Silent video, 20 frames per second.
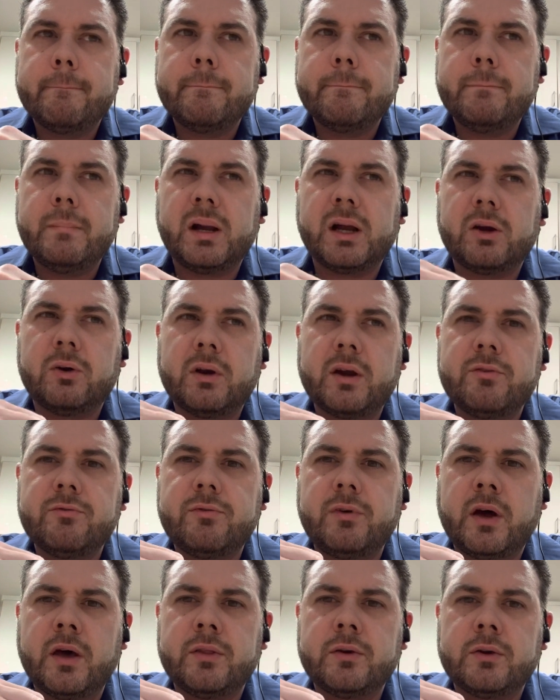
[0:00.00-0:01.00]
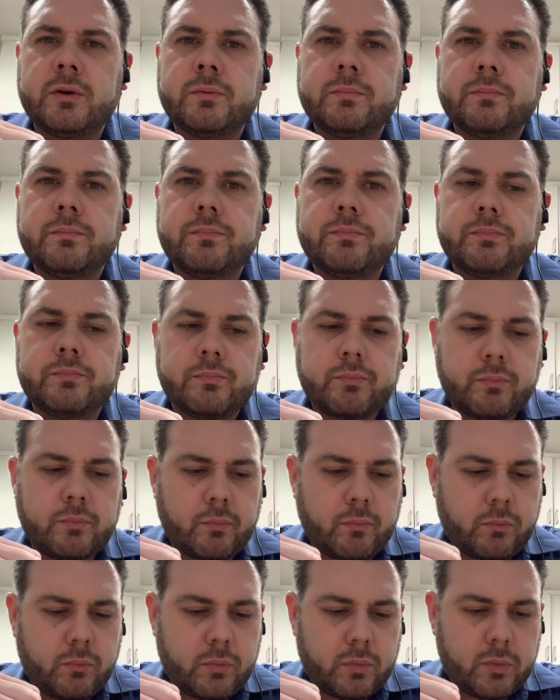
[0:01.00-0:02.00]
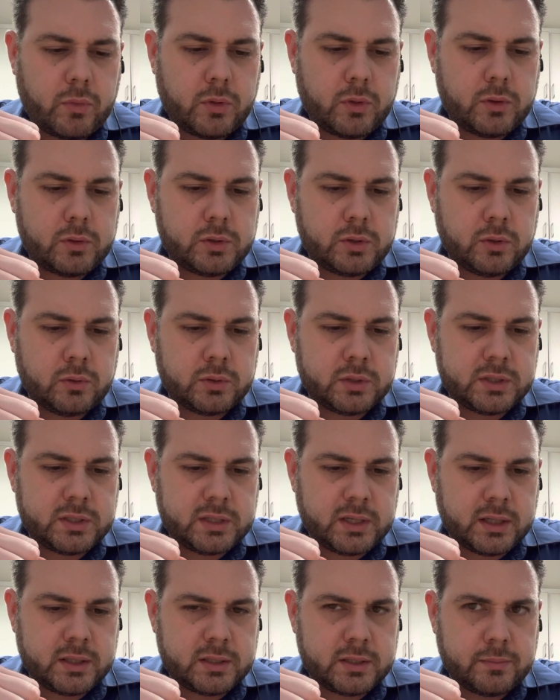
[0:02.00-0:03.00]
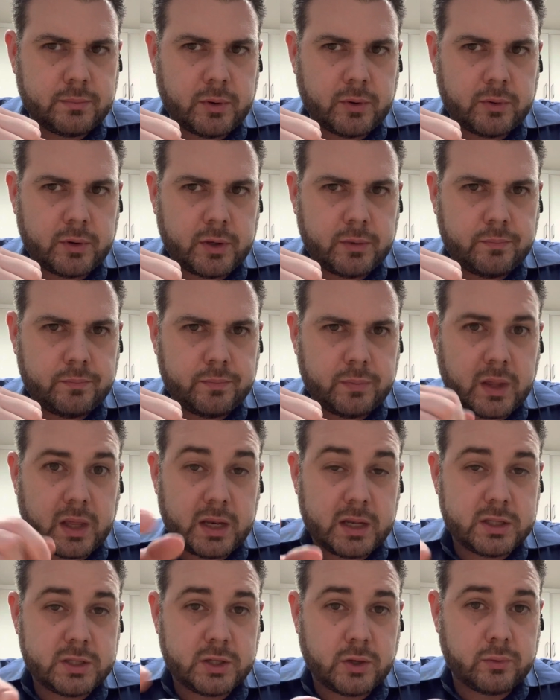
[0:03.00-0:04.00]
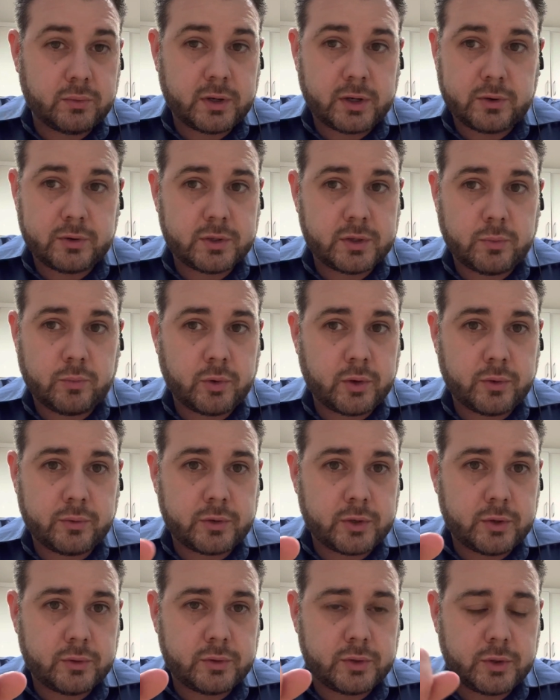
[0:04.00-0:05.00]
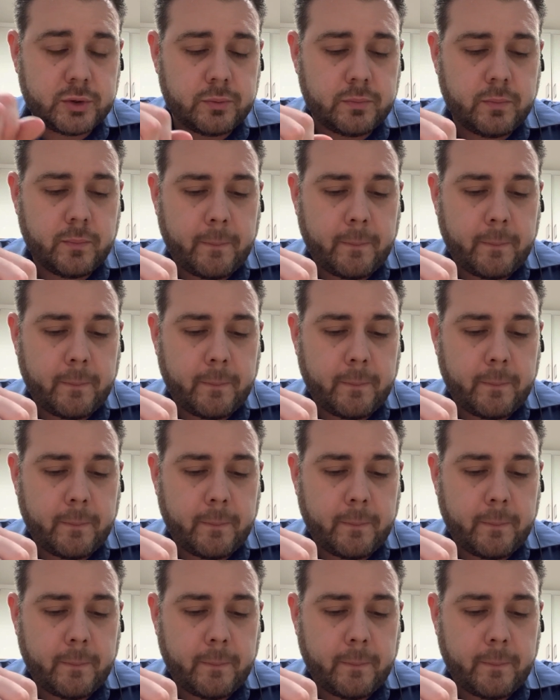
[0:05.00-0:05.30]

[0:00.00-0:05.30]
My grandfather told his testimony, and it's on here somewhere on YouTube.